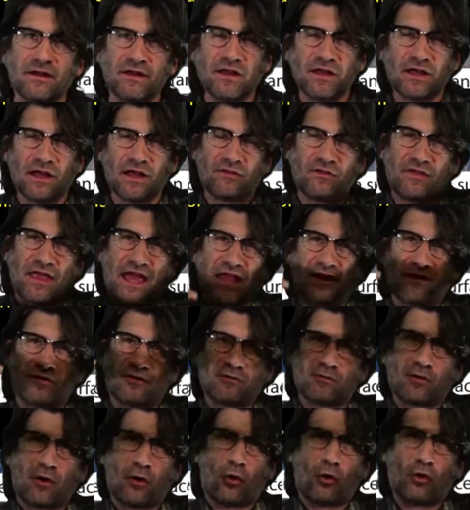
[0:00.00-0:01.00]
that
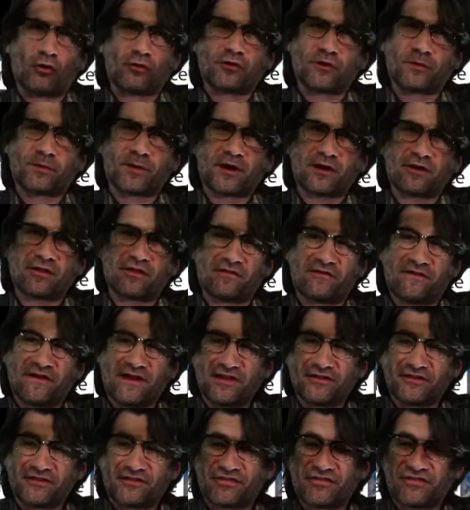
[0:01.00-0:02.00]
older part of the
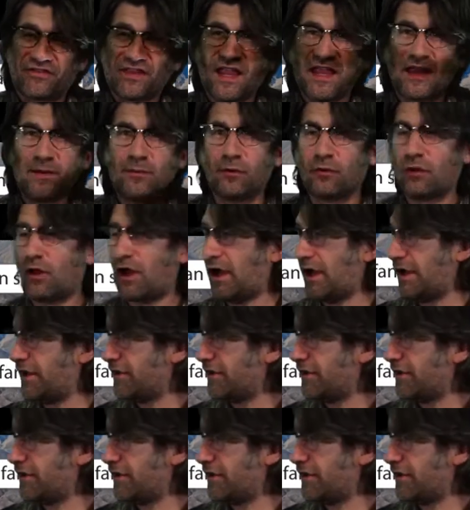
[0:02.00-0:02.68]
fan stabilized,